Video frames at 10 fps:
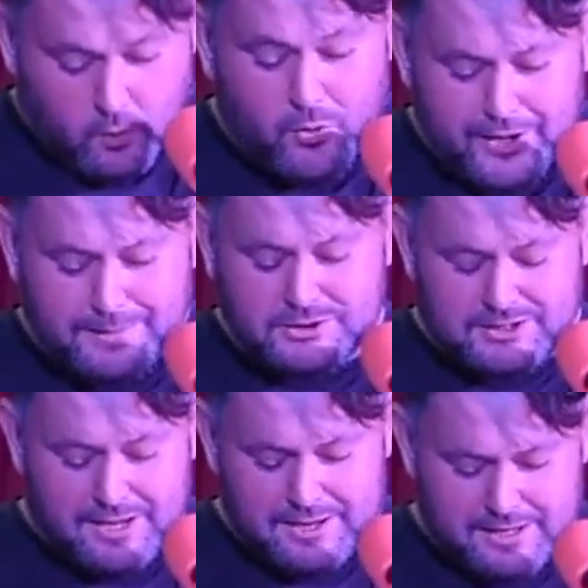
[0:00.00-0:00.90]
What I'm
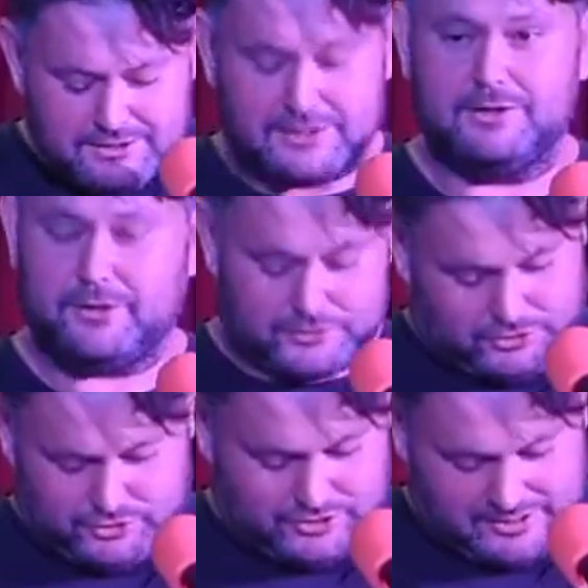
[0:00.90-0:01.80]
saying is it looks
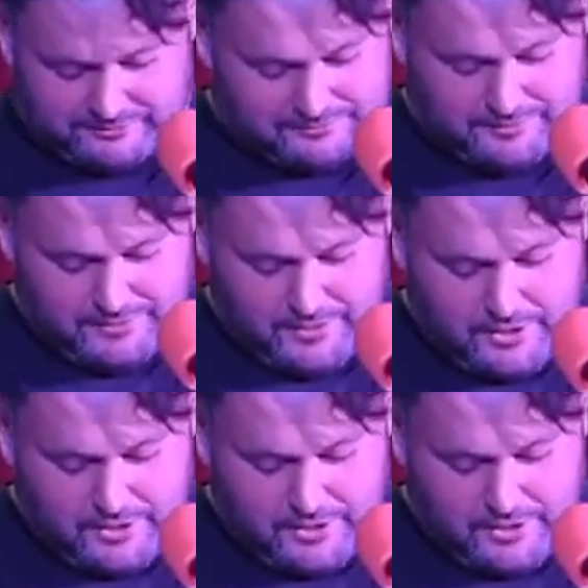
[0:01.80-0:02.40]
shit.